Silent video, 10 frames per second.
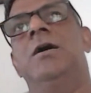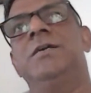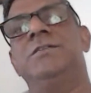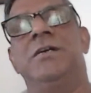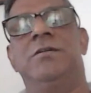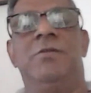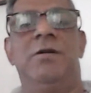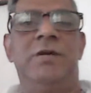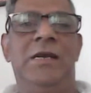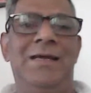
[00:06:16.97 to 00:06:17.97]
A is a
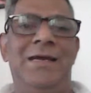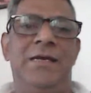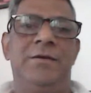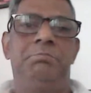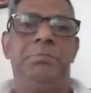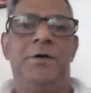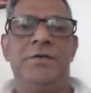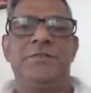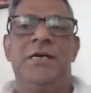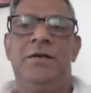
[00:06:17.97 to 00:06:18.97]
vowel, and P
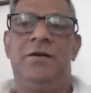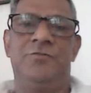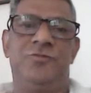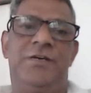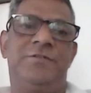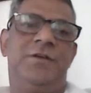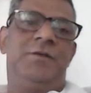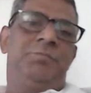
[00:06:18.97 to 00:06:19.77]
is a consonant.